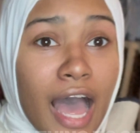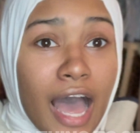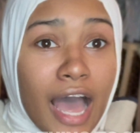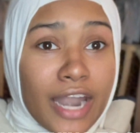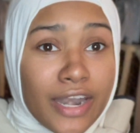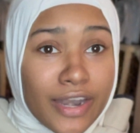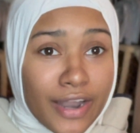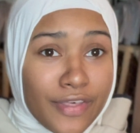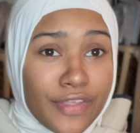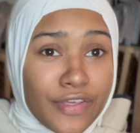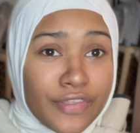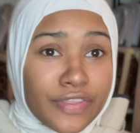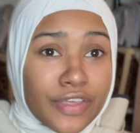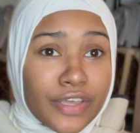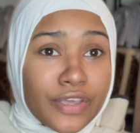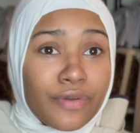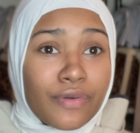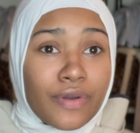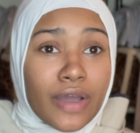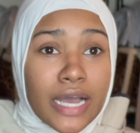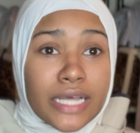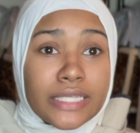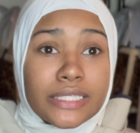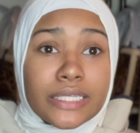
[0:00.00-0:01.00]
Another thing you
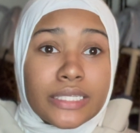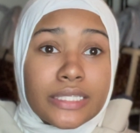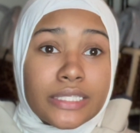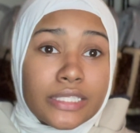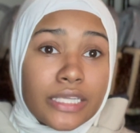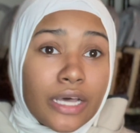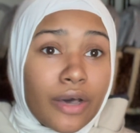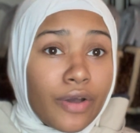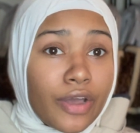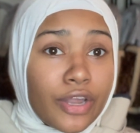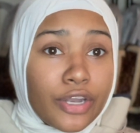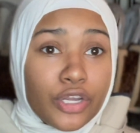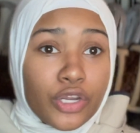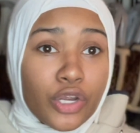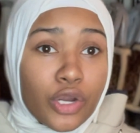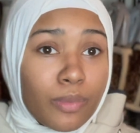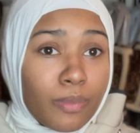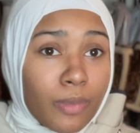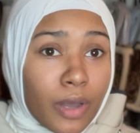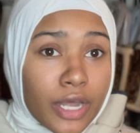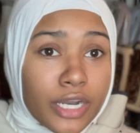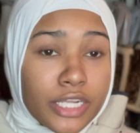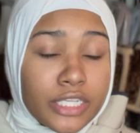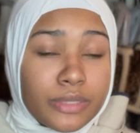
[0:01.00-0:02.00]
guys can sell in your
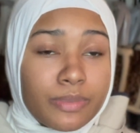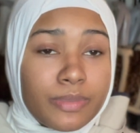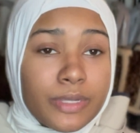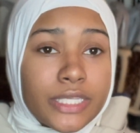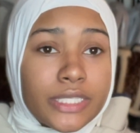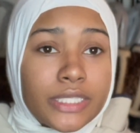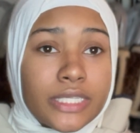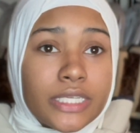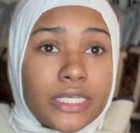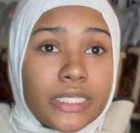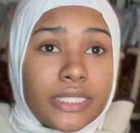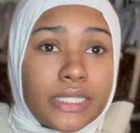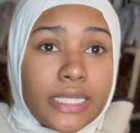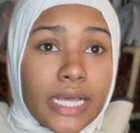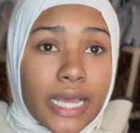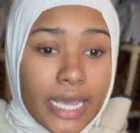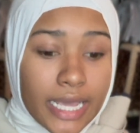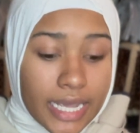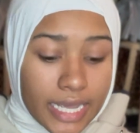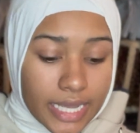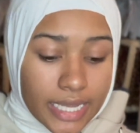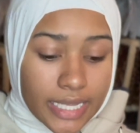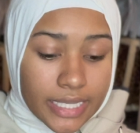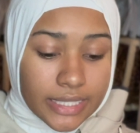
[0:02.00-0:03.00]
modest business
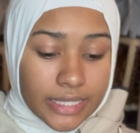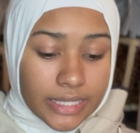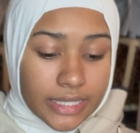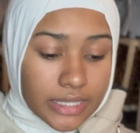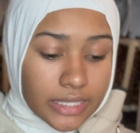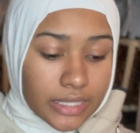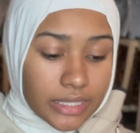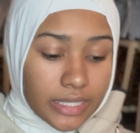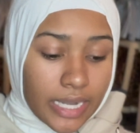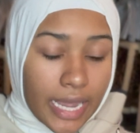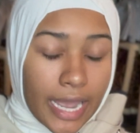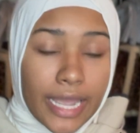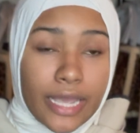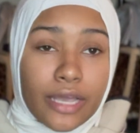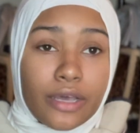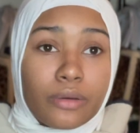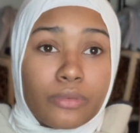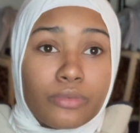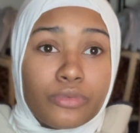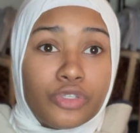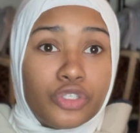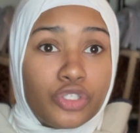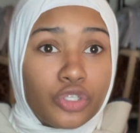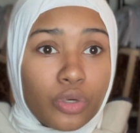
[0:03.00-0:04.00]
is like
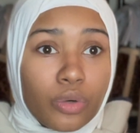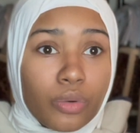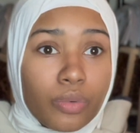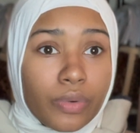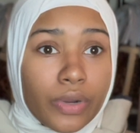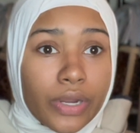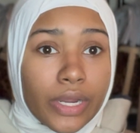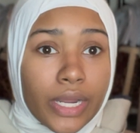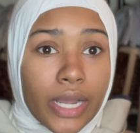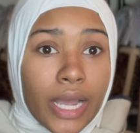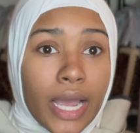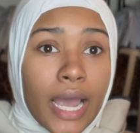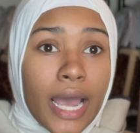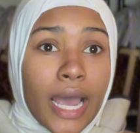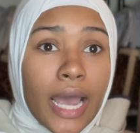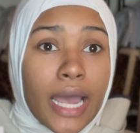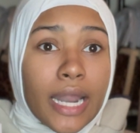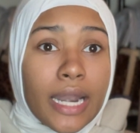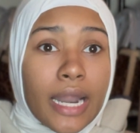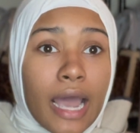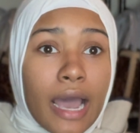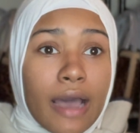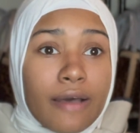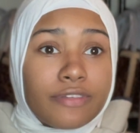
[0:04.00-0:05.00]
jewelry,
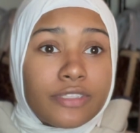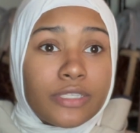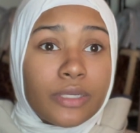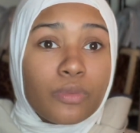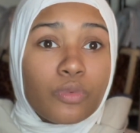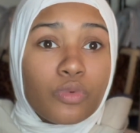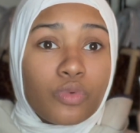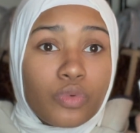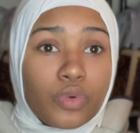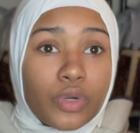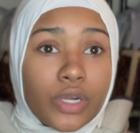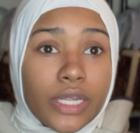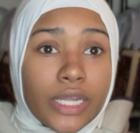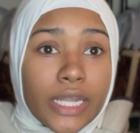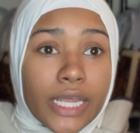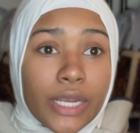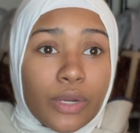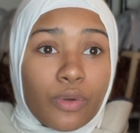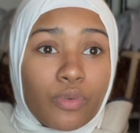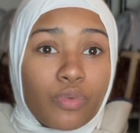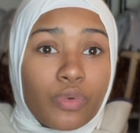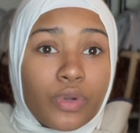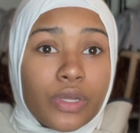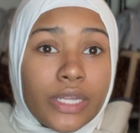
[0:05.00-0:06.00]
and have some
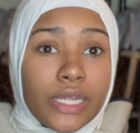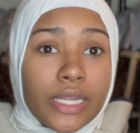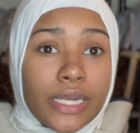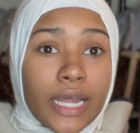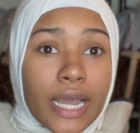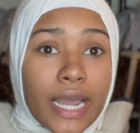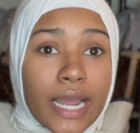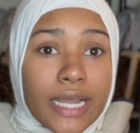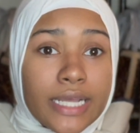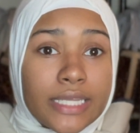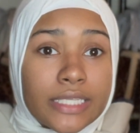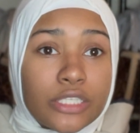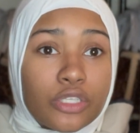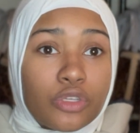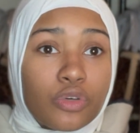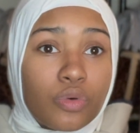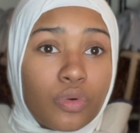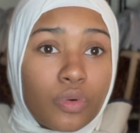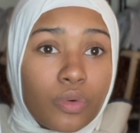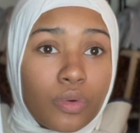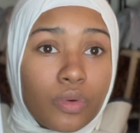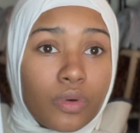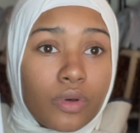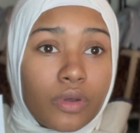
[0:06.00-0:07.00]
really nice
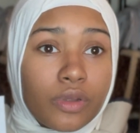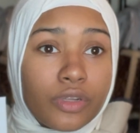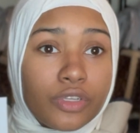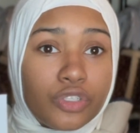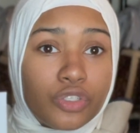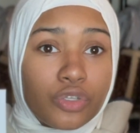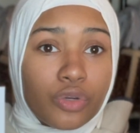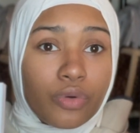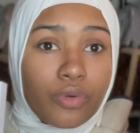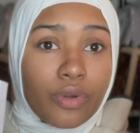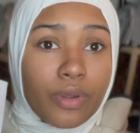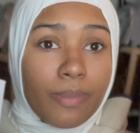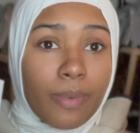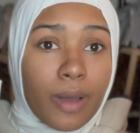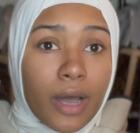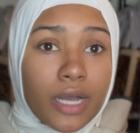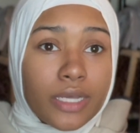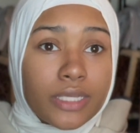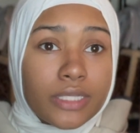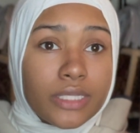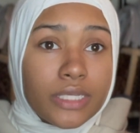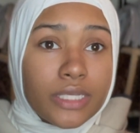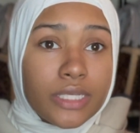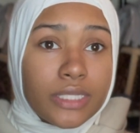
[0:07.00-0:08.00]
cool jewelry
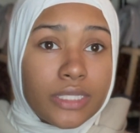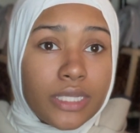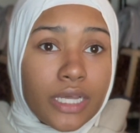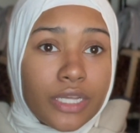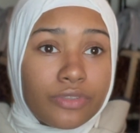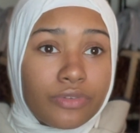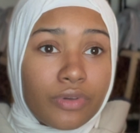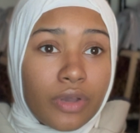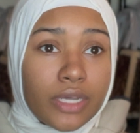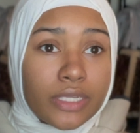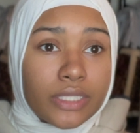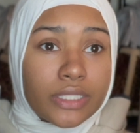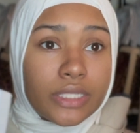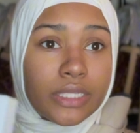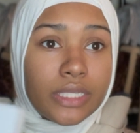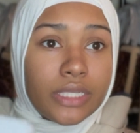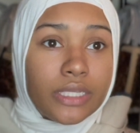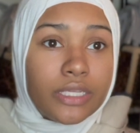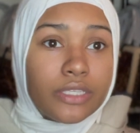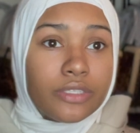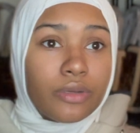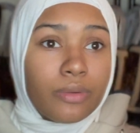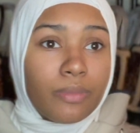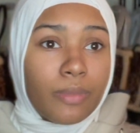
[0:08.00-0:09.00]
boxes. As you guys can see,
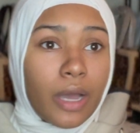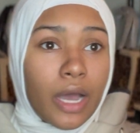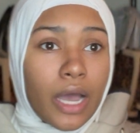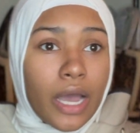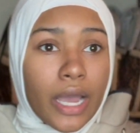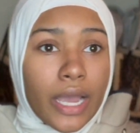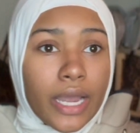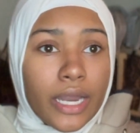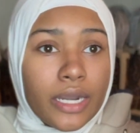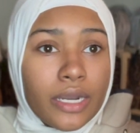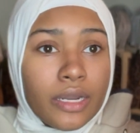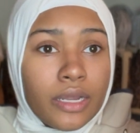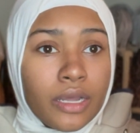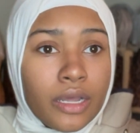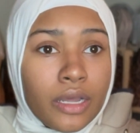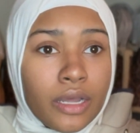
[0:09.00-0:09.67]
these are mine,